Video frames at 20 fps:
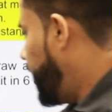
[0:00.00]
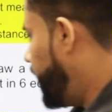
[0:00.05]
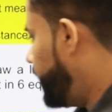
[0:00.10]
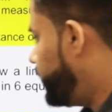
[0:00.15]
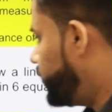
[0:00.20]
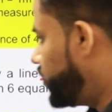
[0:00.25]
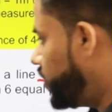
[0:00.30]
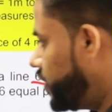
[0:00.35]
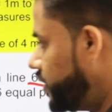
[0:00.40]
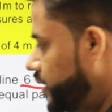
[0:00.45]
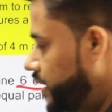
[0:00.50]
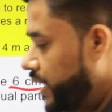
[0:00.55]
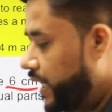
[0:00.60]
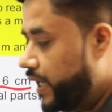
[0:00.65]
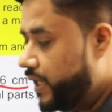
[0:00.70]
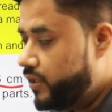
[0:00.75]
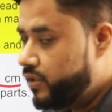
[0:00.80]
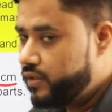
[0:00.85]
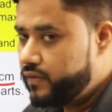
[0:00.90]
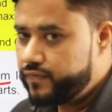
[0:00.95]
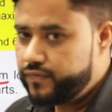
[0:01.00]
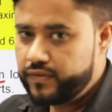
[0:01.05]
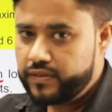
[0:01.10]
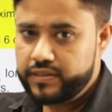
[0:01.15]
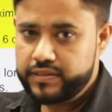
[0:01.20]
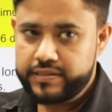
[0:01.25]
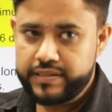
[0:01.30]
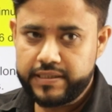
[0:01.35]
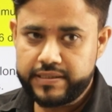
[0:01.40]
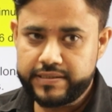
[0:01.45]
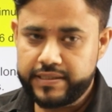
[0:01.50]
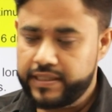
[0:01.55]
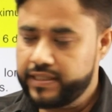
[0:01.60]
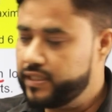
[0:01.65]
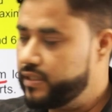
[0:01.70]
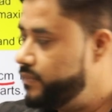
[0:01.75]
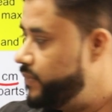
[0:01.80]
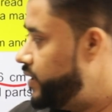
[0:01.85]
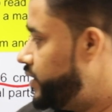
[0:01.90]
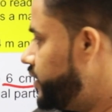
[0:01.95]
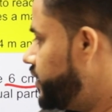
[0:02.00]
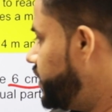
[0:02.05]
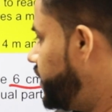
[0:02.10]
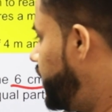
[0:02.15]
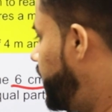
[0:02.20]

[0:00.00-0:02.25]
I have drawn a line of six centimeter,